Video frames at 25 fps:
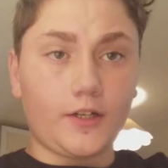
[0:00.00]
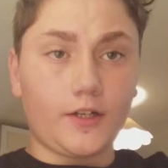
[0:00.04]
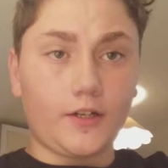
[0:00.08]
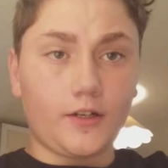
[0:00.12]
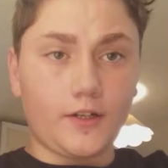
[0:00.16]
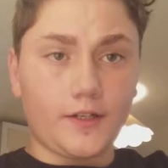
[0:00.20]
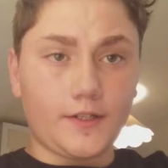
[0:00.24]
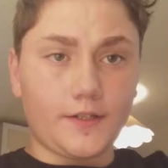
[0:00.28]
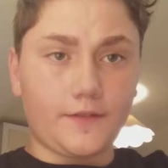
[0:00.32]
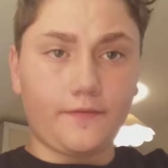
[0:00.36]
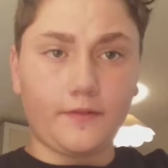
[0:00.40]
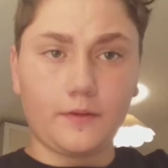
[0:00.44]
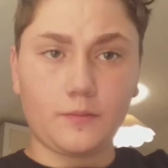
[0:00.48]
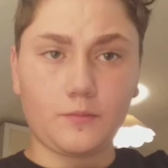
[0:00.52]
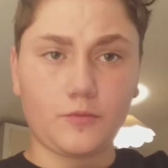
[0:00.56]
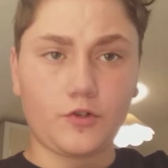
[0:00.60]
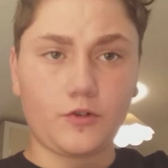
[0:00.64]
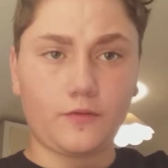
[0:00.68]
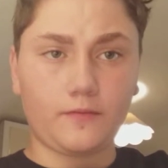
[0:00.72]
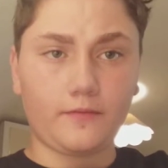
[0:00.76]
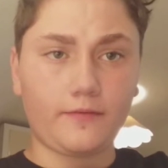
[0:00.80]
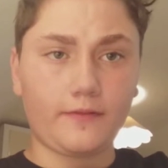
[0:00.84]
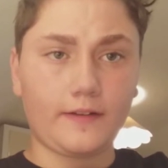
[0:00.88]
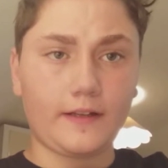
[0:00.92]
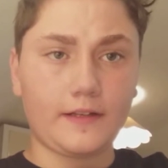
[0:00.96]
Guys,
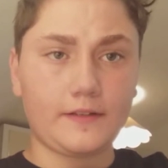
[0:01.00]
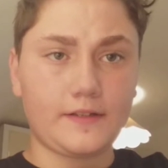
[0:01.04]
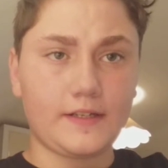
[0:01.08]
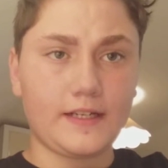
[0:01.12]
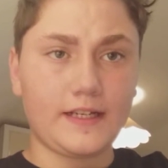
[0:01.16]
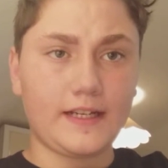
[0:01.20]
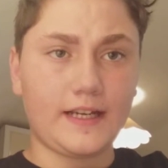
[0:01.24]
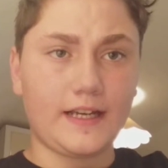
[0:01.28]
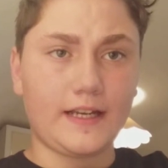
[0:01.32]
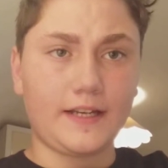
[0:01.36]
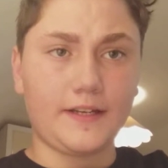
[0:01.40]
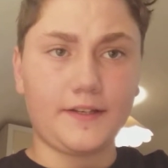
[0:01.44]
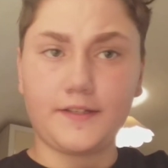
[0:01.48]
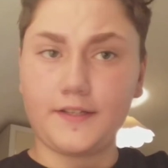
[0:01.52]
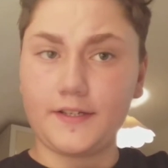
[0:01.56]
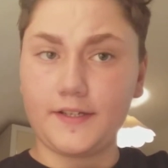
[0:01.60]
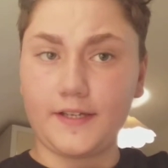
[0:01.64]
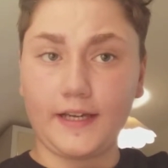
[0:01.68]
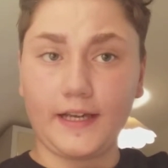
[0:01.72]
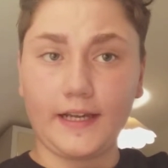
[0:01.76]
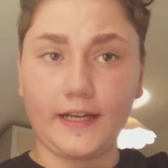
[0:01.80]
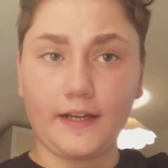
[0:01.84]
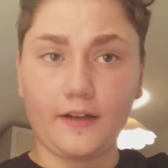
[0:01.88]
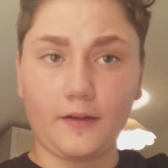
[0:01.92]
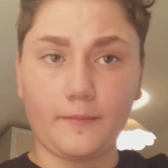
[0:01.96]
Filmtron Faznet, and
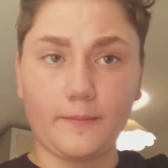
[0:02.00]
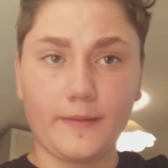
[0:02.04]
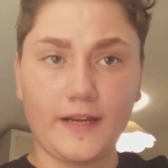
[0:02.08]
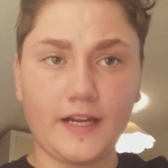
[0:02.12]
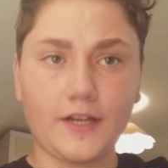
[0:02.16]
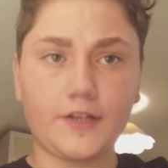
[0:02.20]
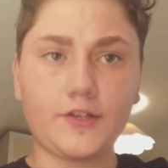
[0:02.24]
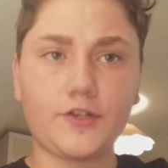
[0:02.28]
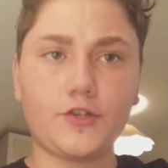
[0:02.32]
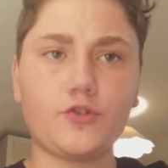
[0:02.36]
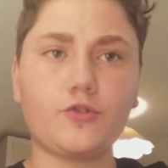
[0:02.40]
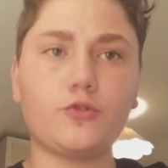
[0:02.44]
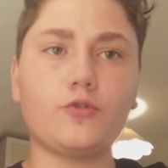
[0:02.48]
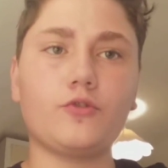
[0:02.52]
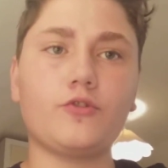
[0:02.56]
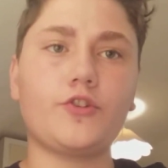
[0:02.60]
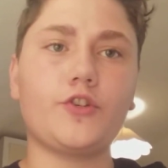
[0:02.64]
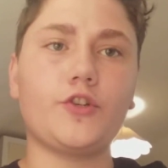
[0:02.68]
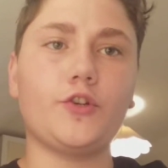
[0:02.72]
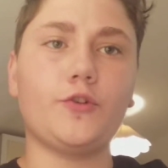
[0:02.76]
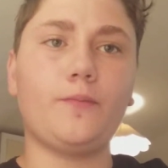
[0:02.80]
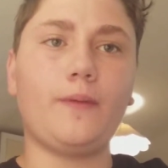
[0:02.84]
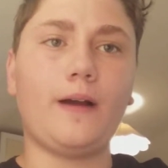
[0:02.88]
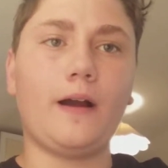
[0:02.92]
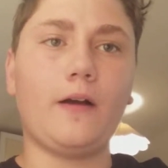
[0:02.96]
today I'm here to talk
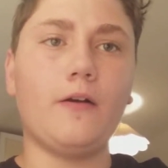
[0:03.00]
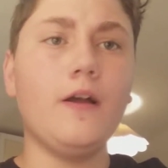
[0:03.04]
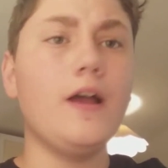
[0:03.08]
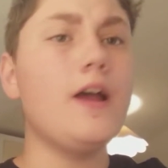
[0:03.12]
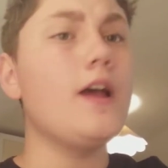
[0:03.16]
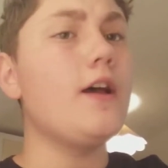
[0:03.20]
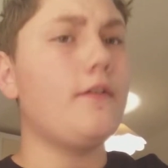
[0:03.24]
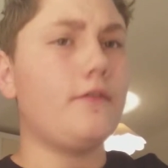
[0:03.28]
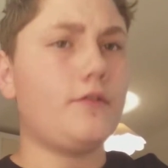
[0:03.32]
to you about